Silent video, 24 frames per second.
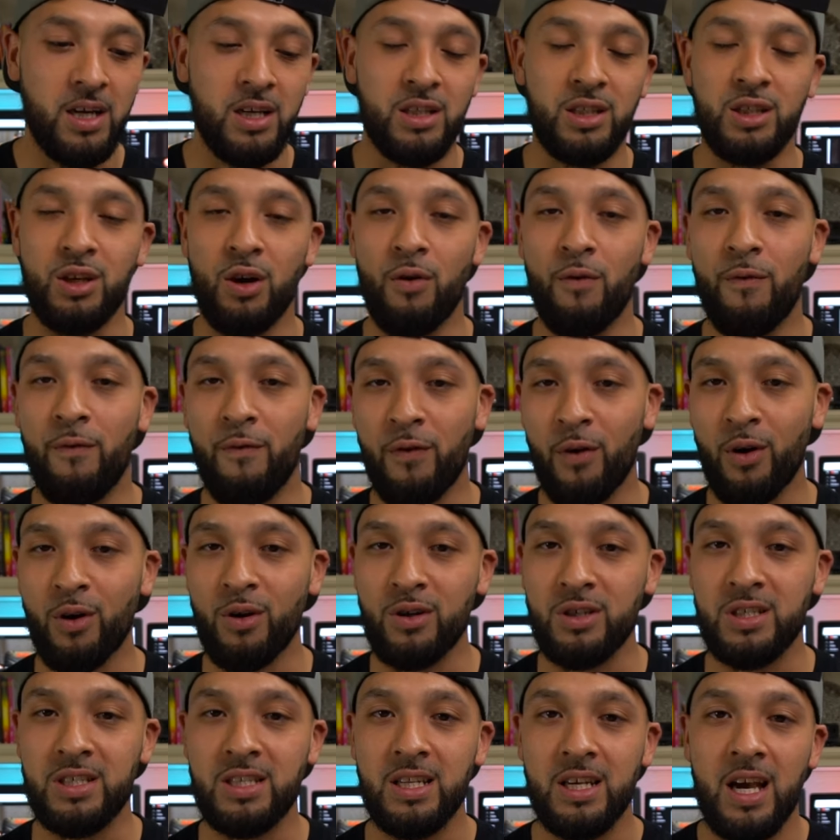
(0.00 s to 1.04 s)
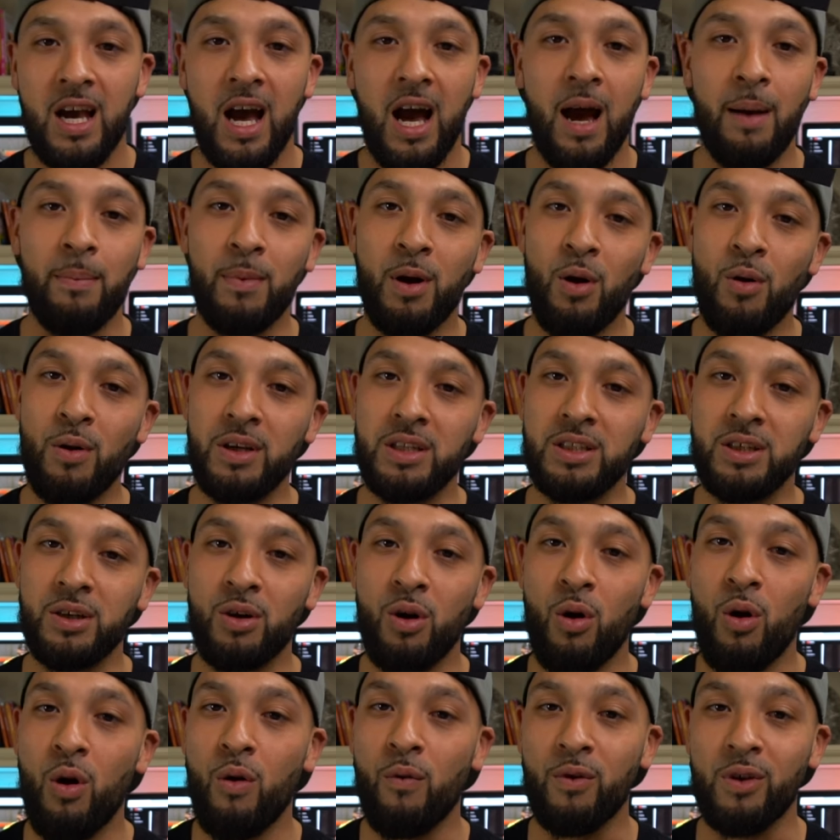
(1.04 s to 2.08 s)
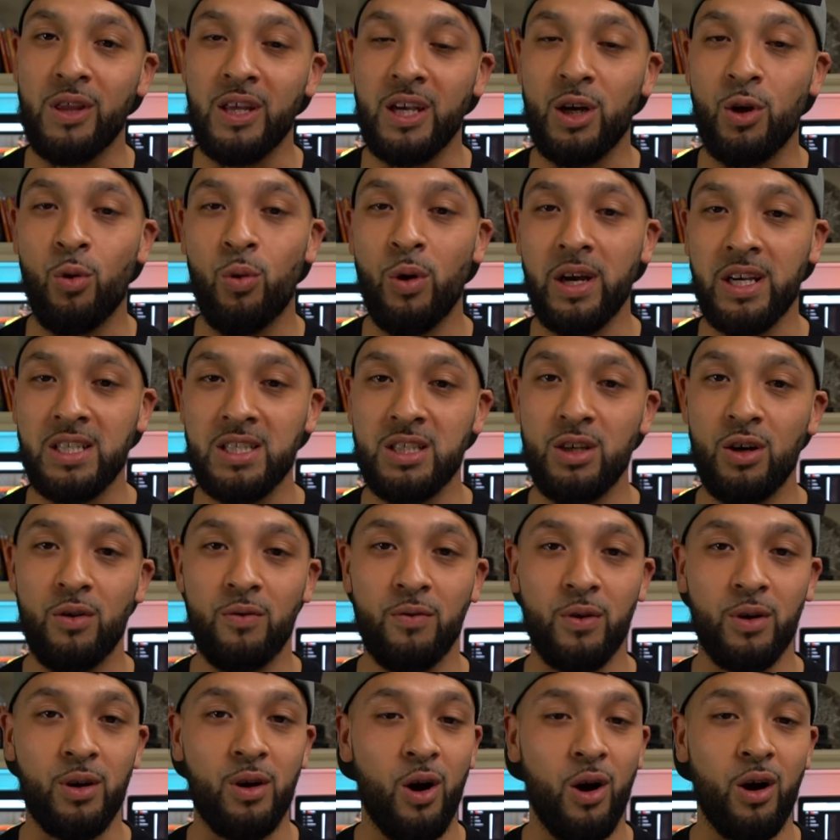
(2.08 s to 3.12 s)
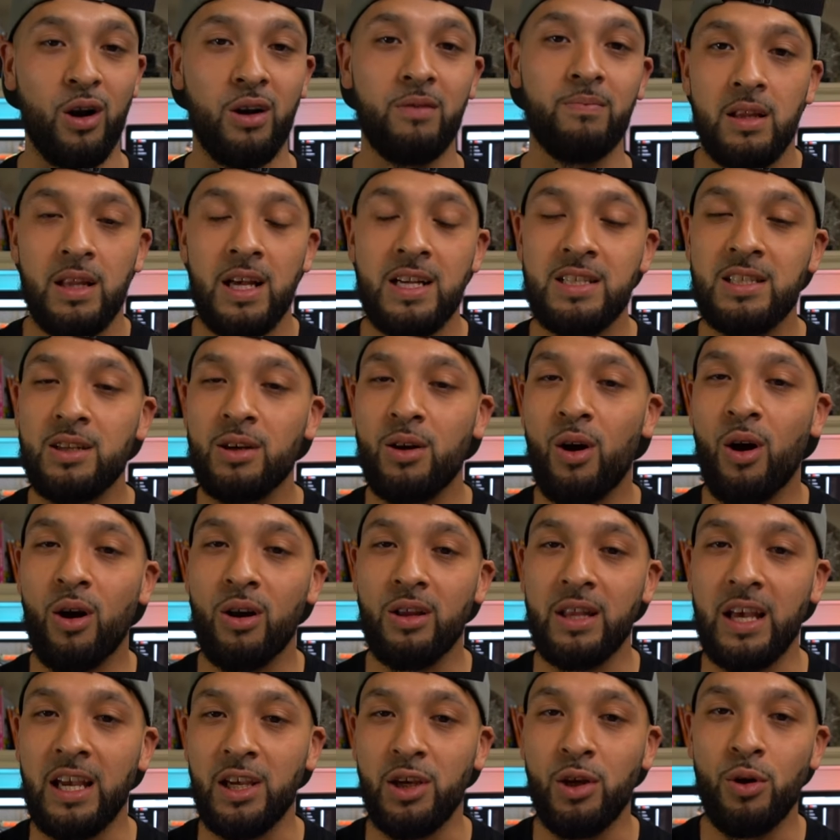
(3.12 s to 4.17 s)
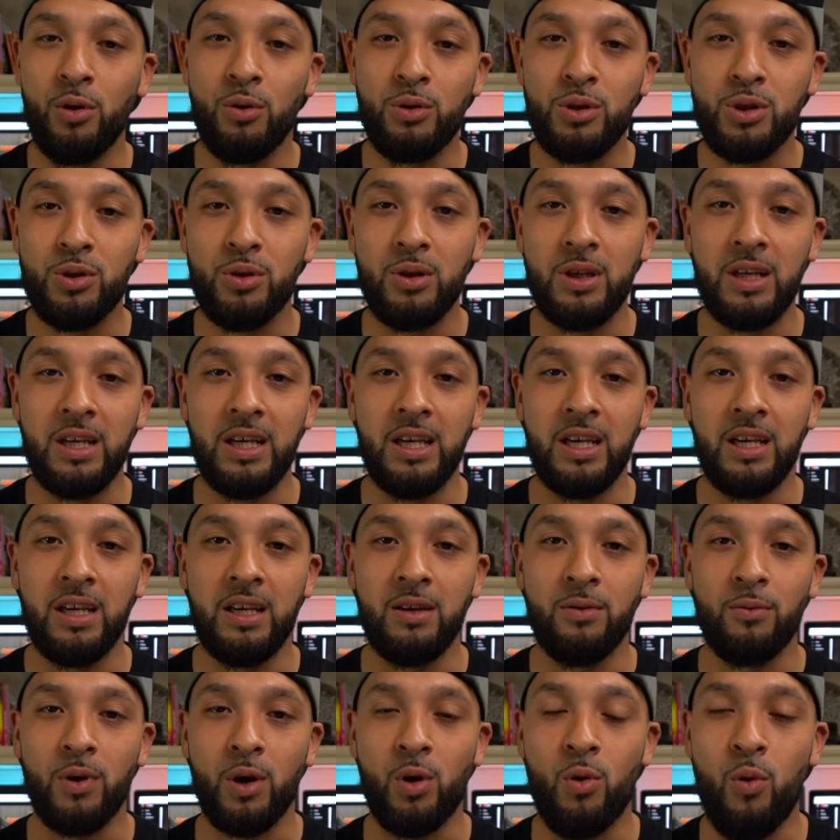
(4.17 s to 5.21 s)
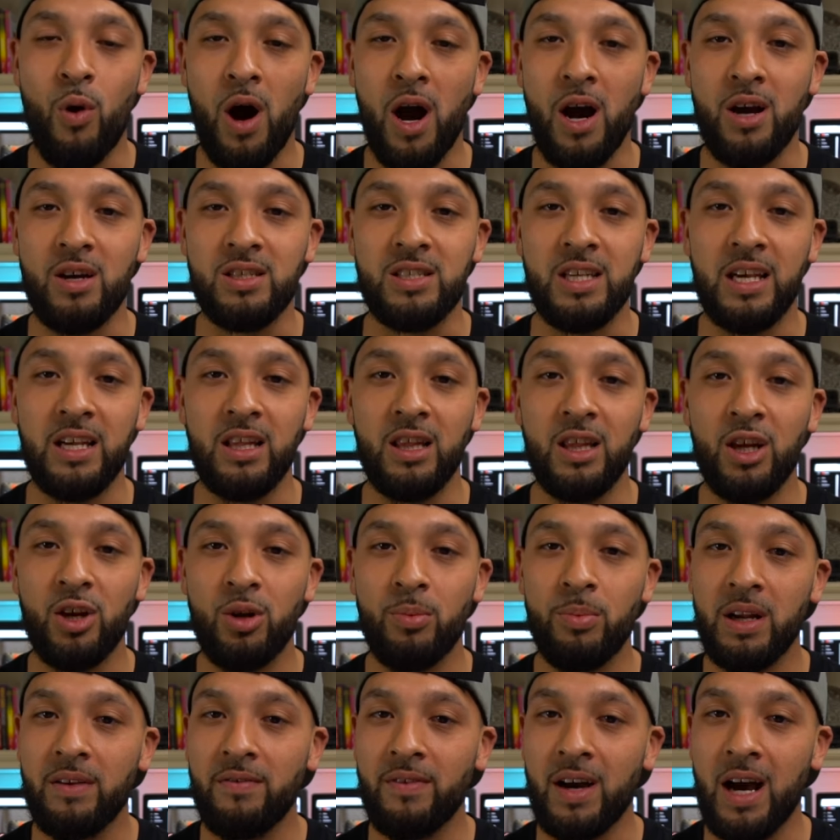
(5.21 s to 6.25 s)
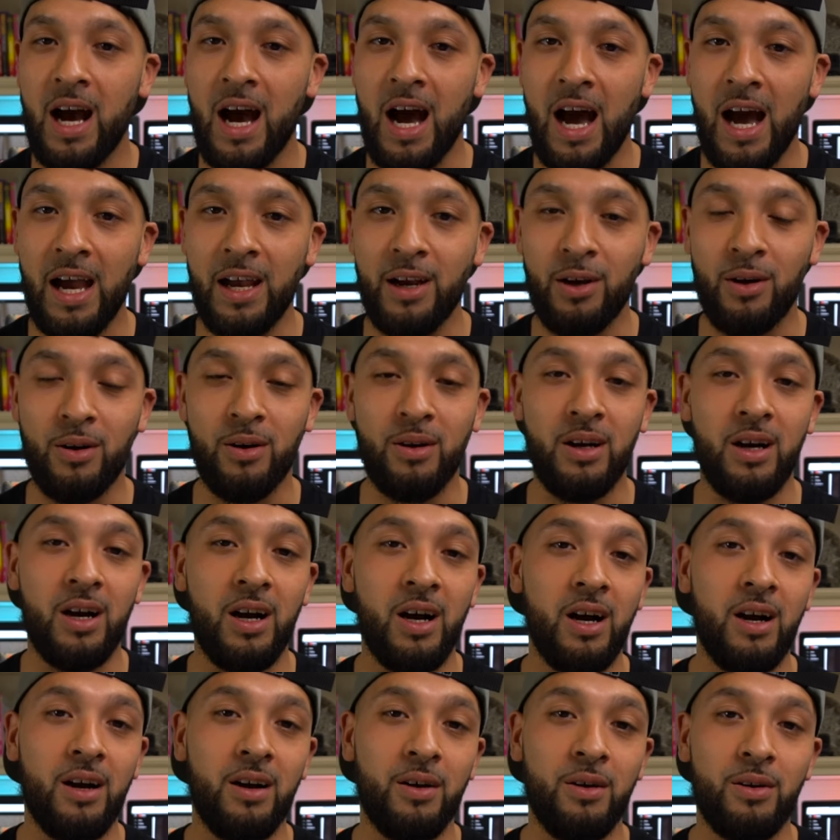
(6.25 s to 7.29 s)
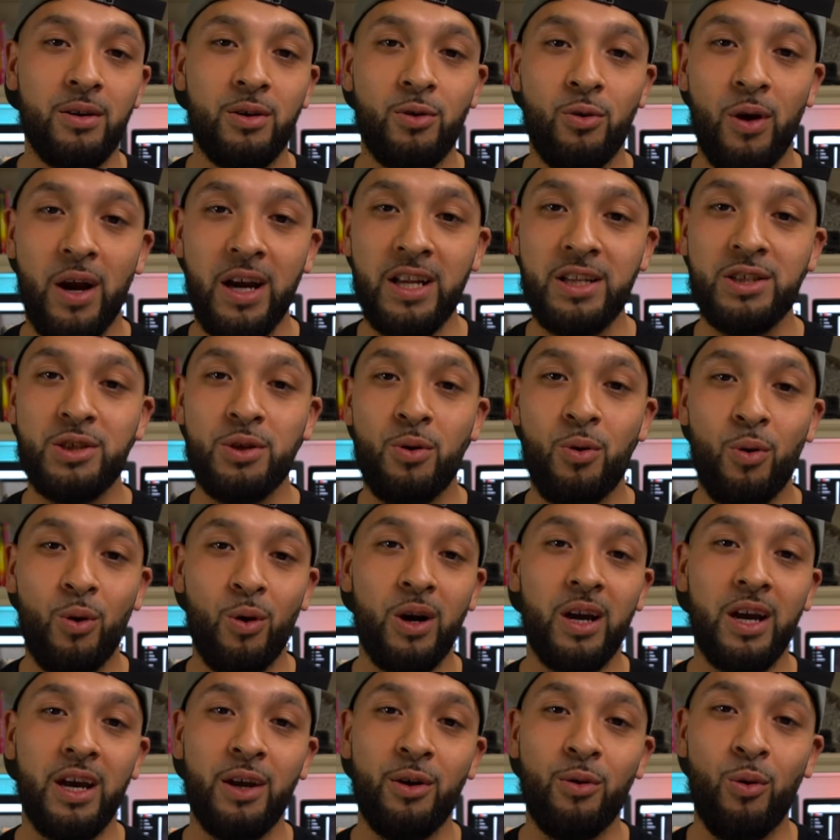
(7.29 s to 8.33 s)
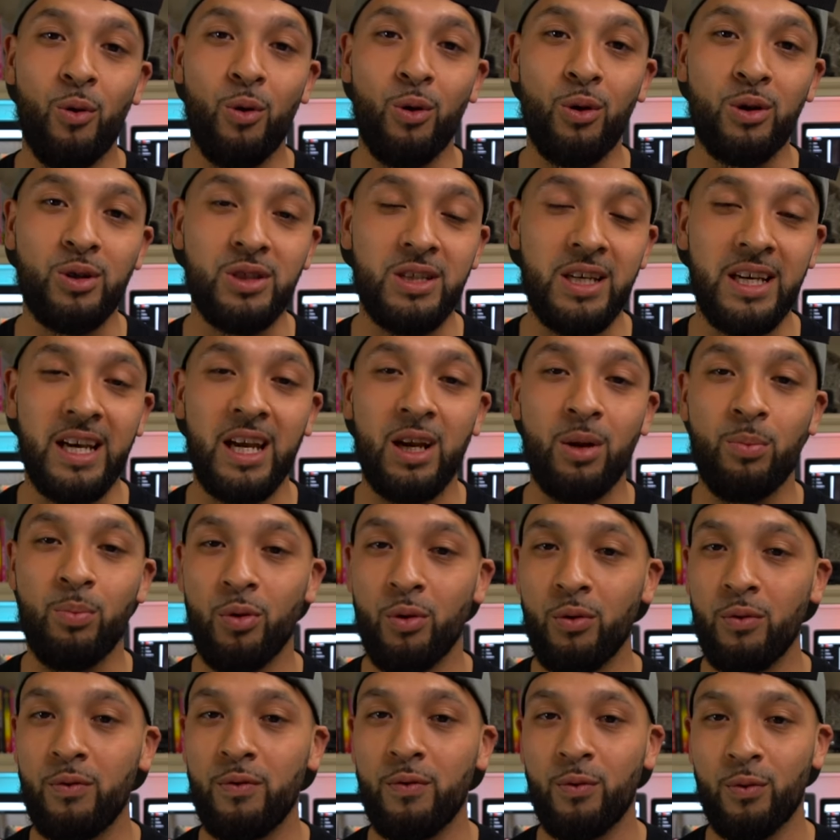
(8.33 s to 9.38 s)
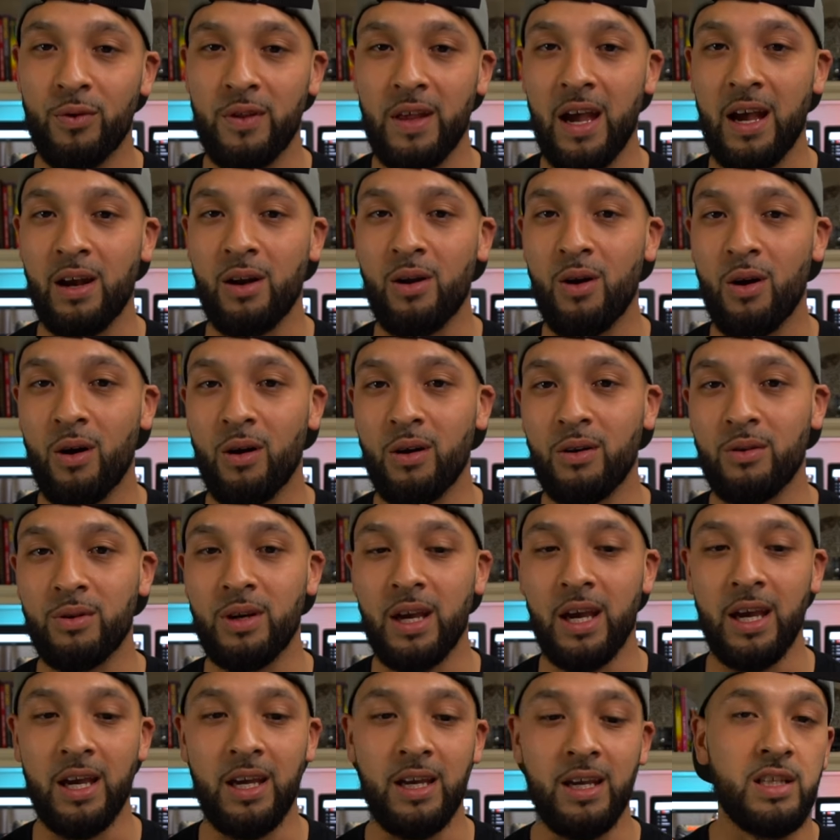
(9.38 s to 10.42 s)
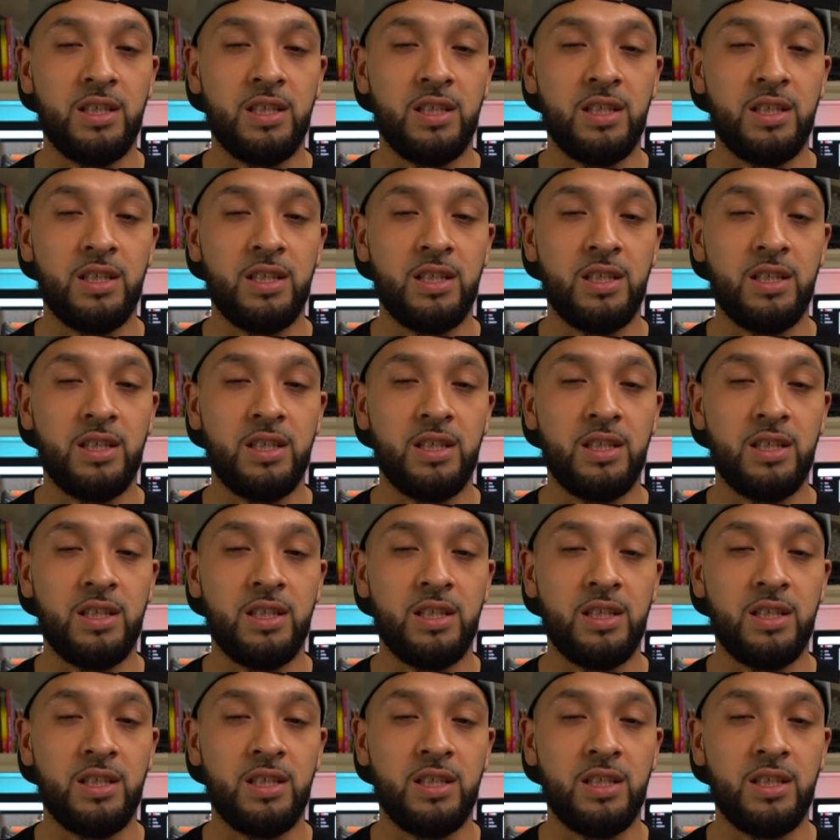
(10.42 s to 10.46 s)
So first, I'm going to go over the Quicksilver card. That's that's the card that usually requires a little bit of a higher uh, credit score in order to get approved for that card, okay?